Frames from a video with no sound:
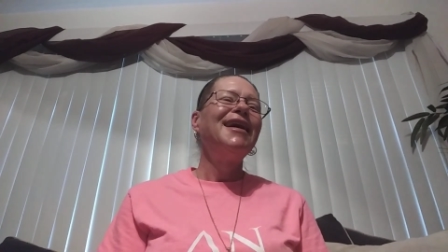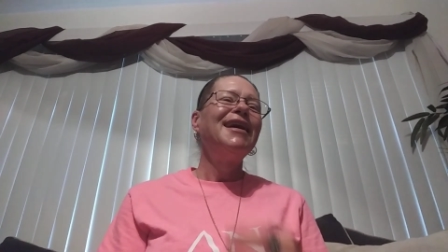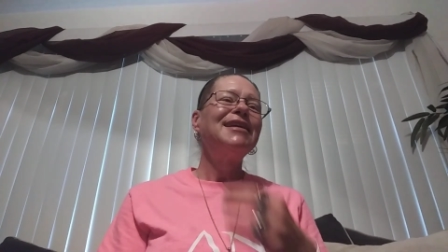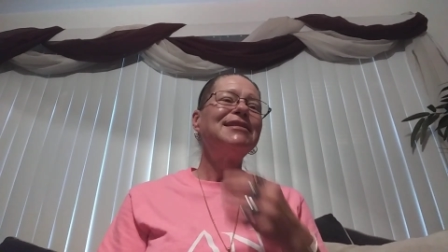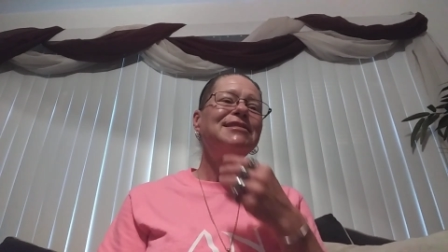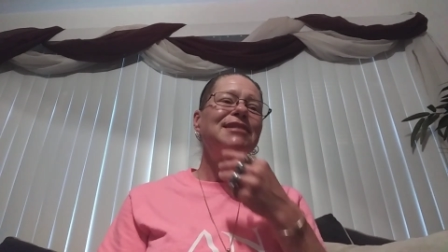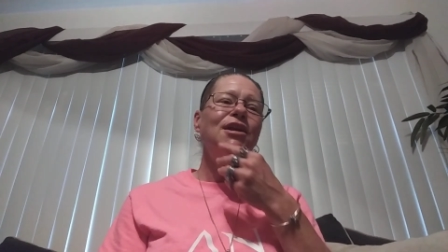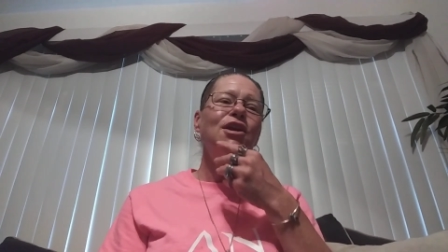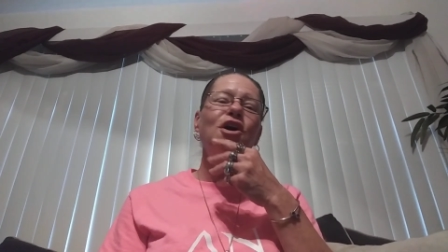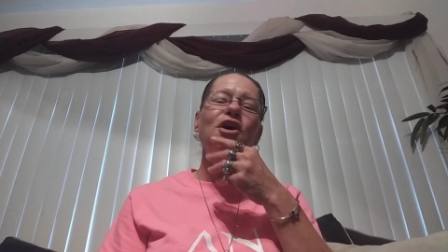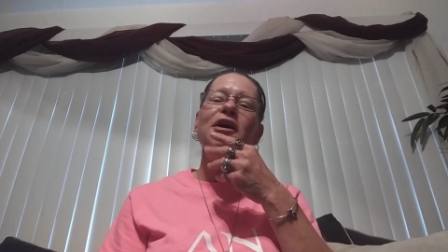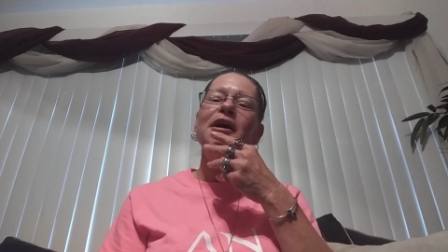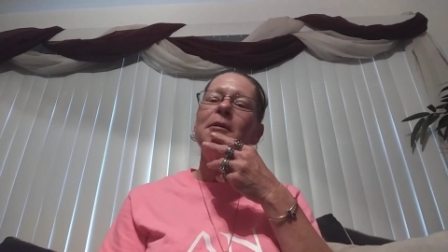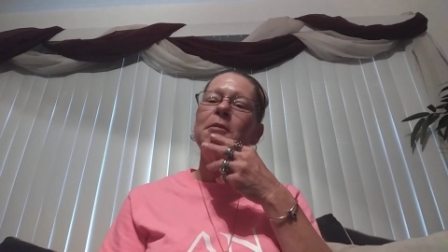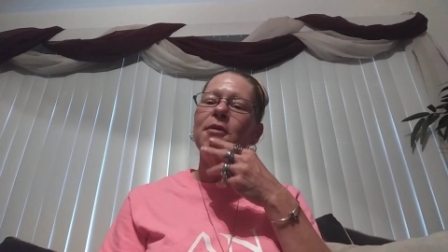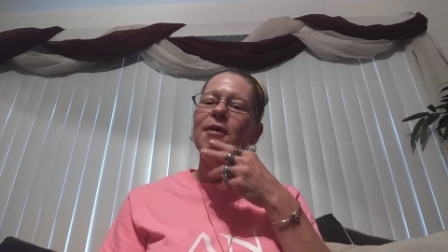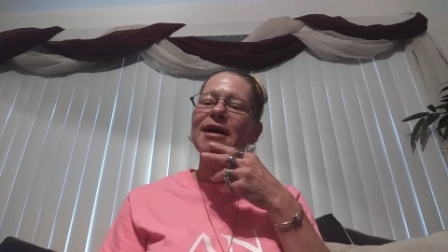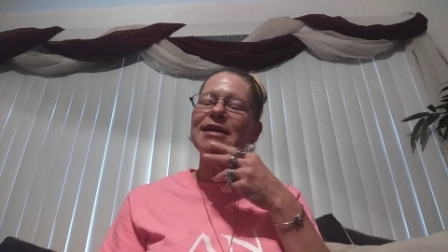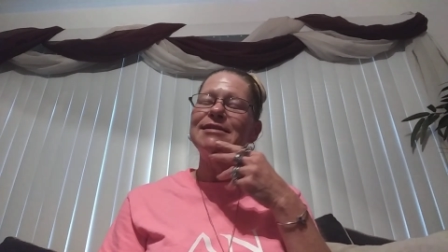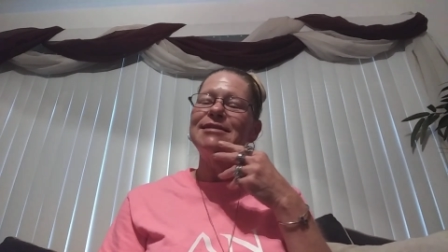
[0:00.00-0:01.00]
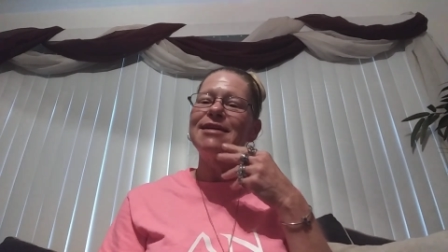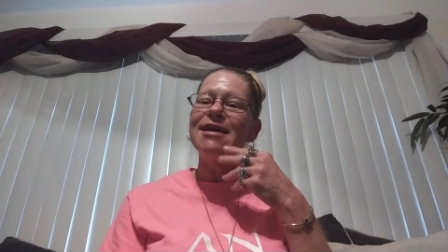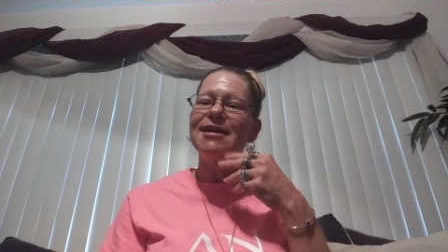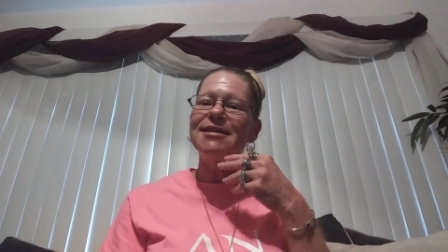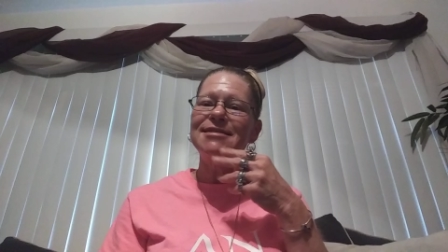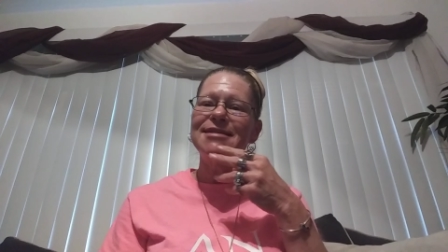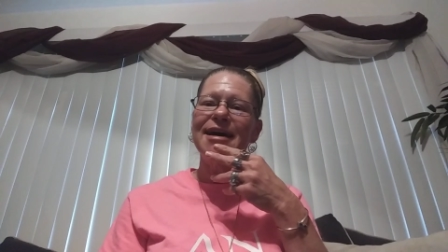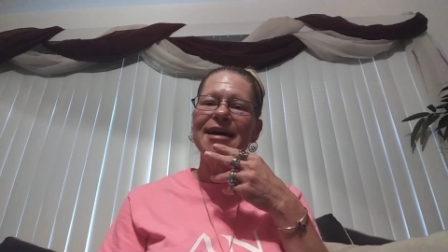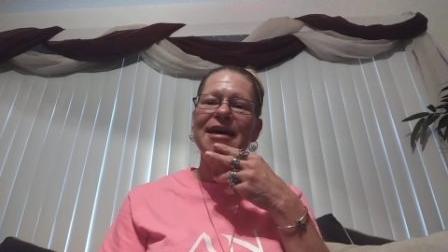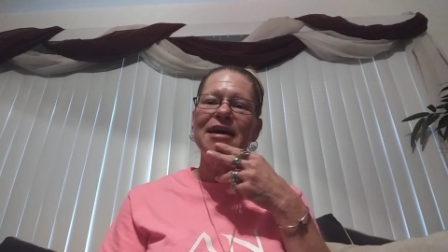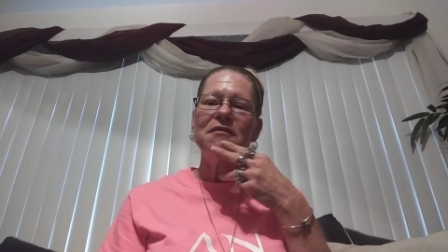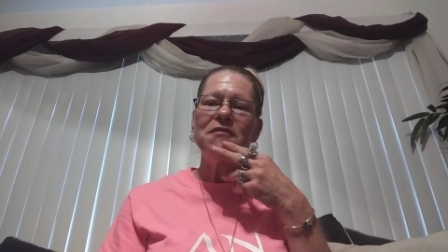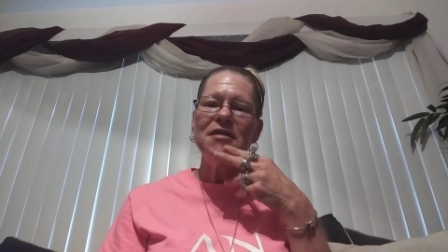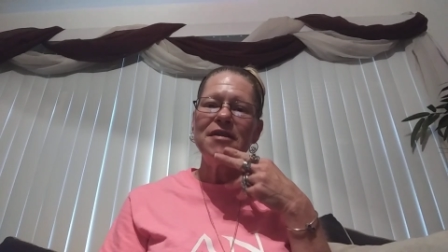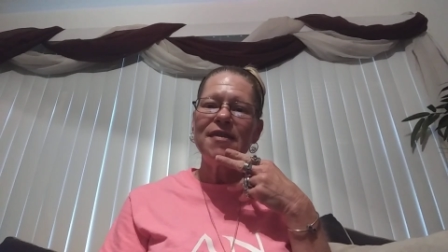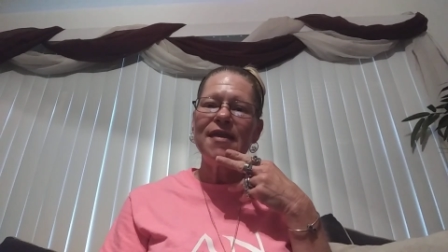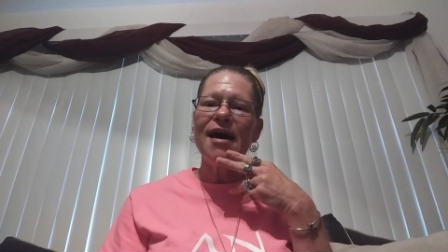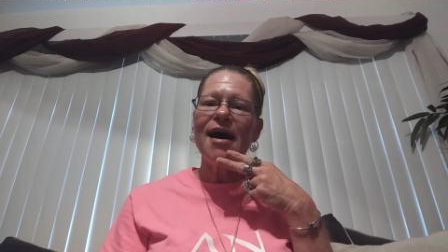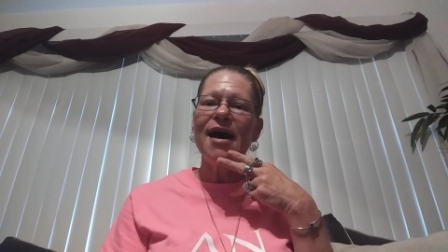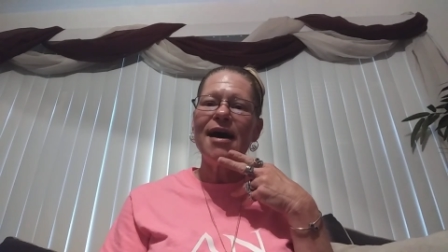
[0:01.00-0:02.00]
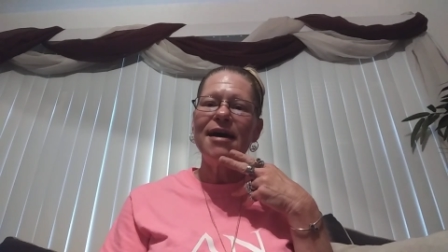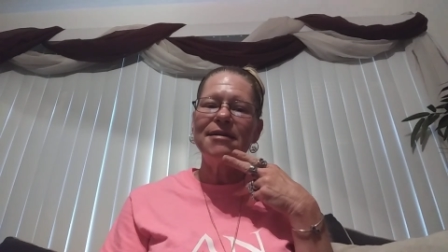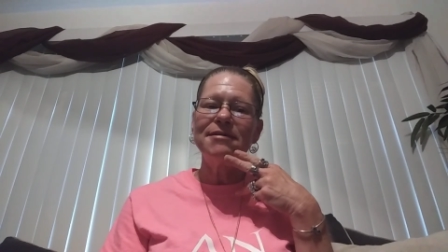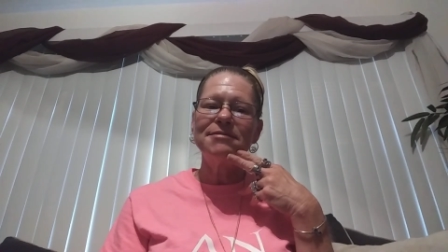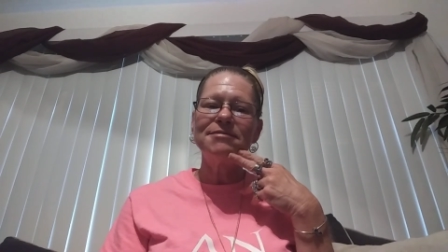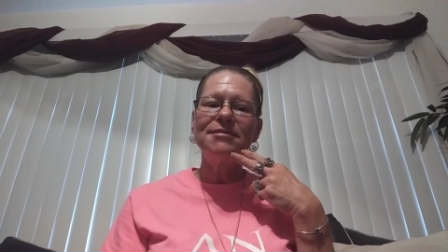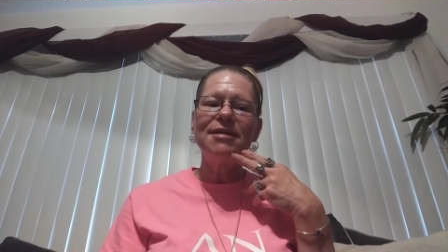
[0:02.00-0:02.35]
It's a learning process. I give it that.